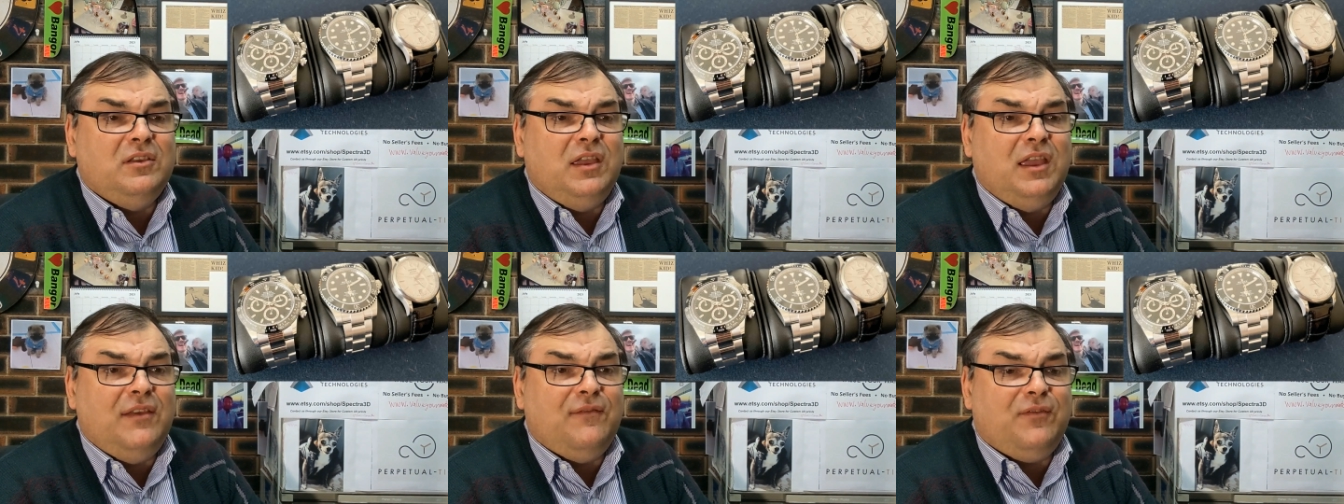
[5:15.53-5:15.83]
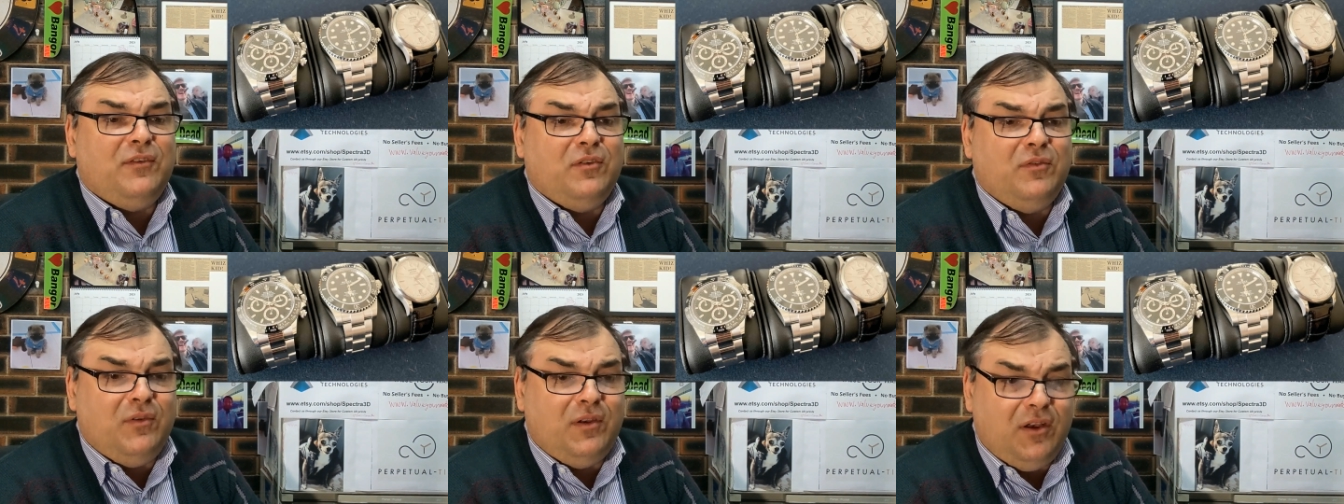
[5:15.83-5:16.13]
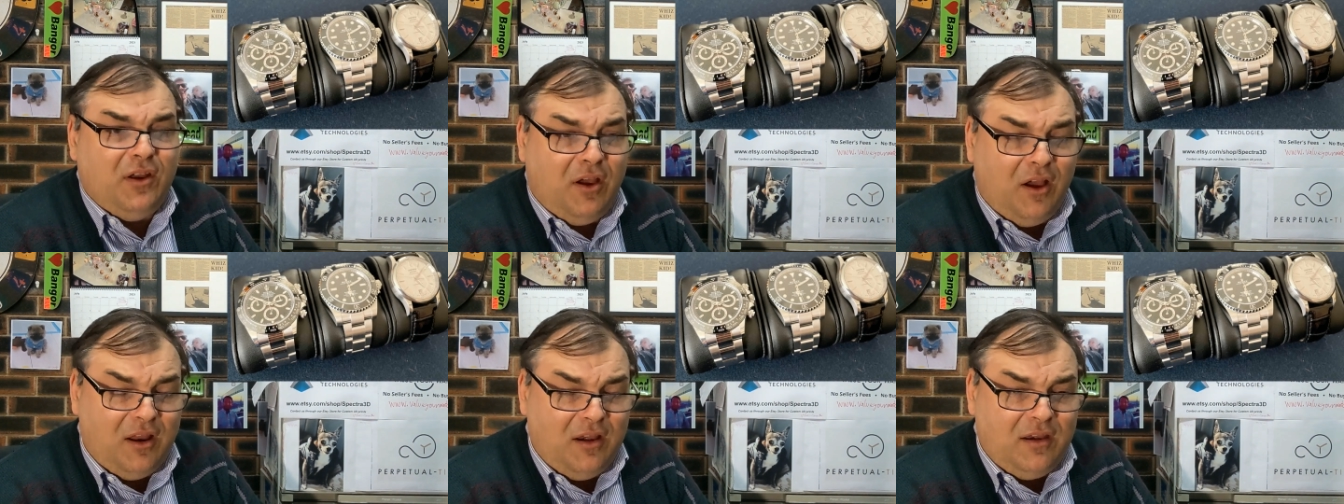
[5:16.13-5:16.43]
If you're
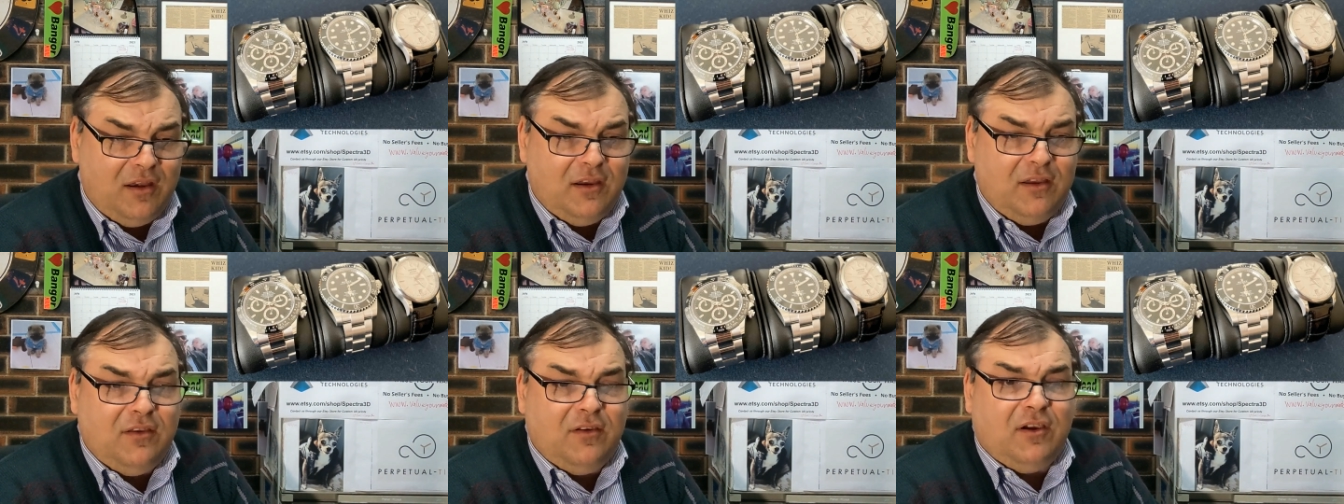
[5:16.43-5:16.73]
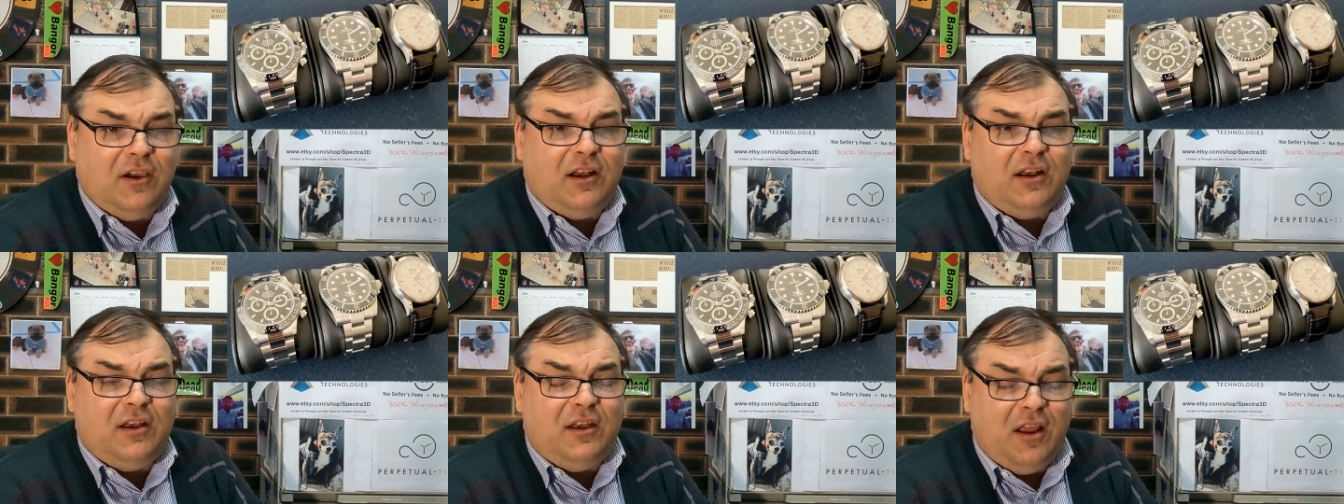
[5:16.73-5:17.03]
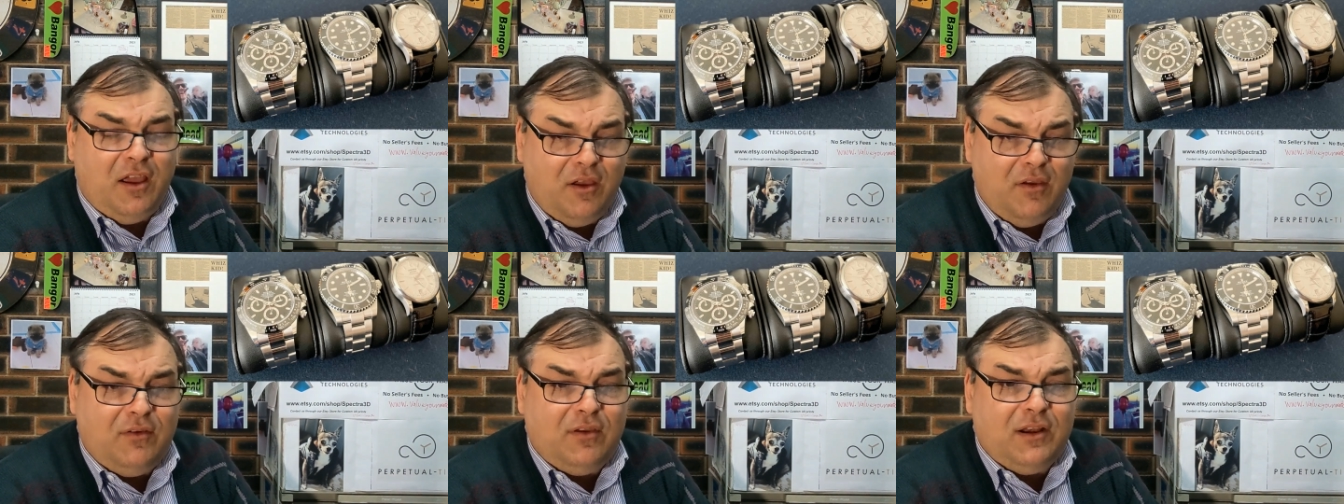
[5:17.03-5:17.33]
not, you got to
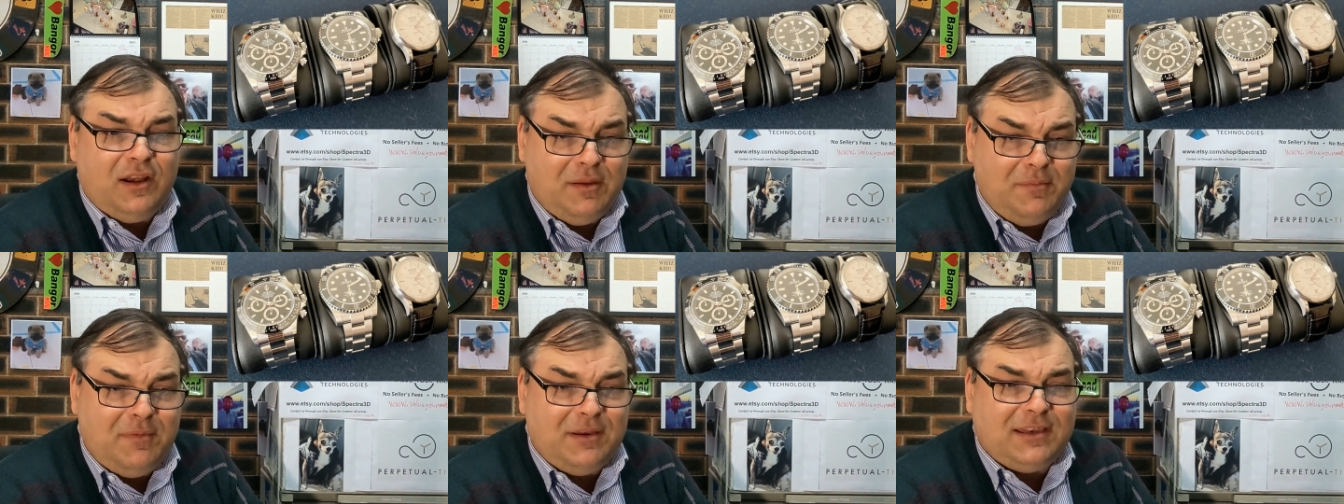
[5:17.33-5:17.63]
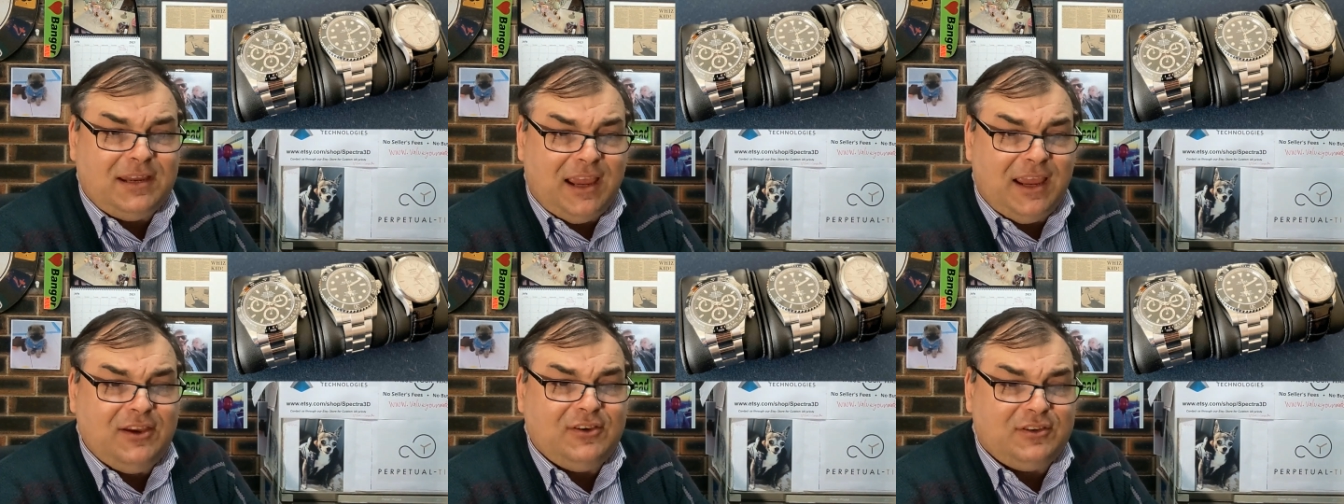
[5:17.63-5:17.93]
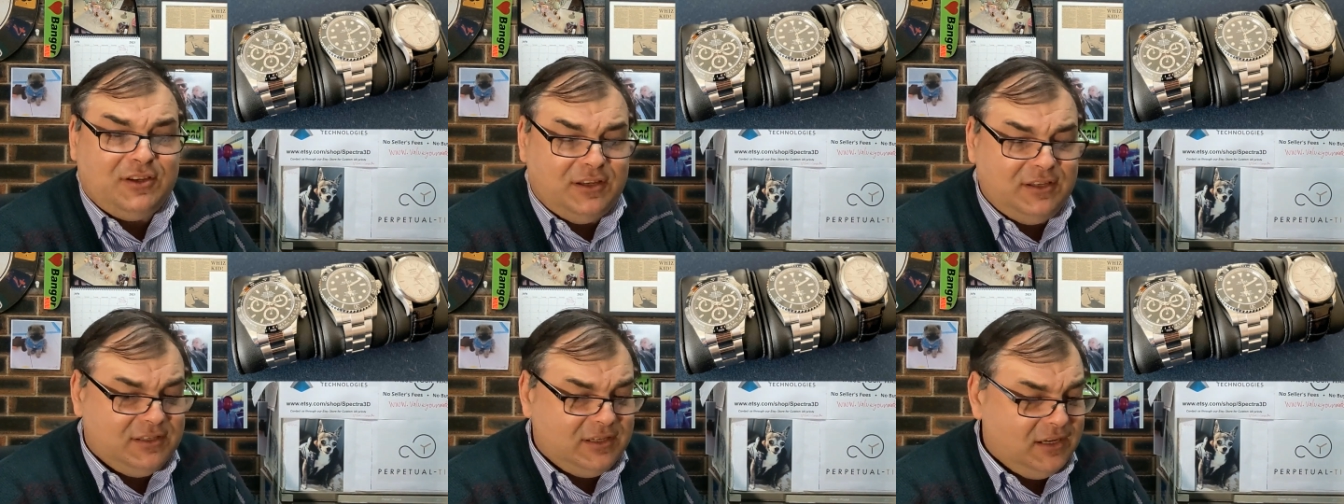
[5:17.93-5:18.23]
know your
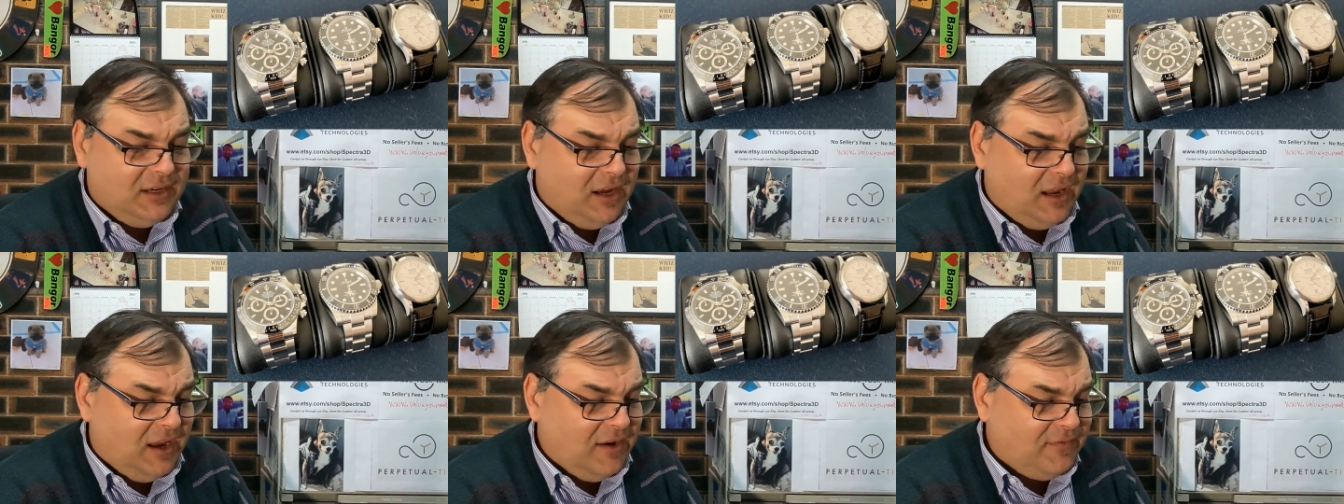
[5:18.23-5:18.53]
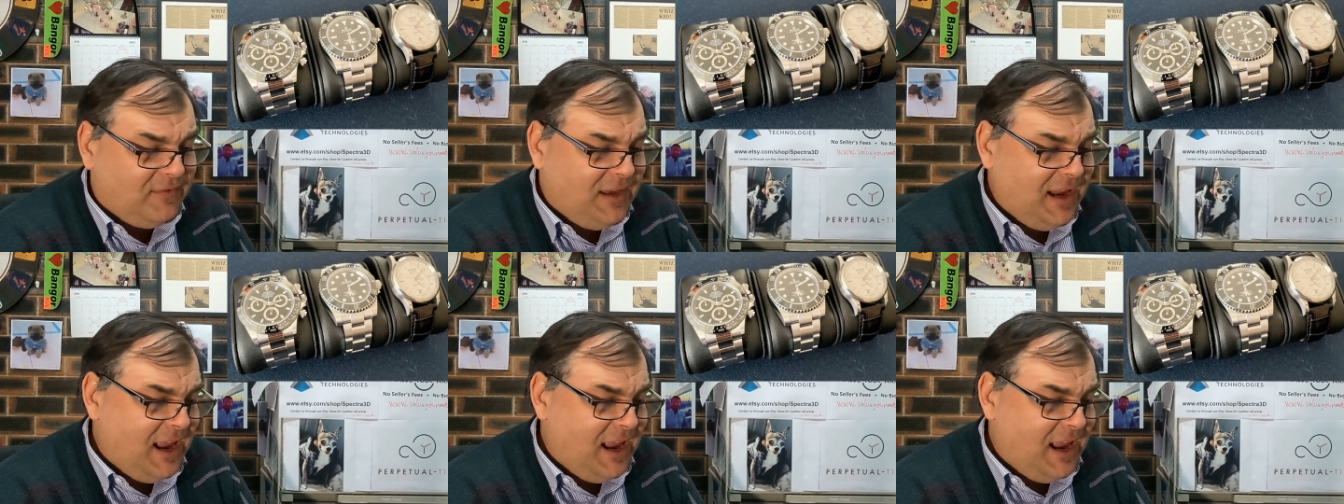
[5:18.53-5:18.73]
limitations in life.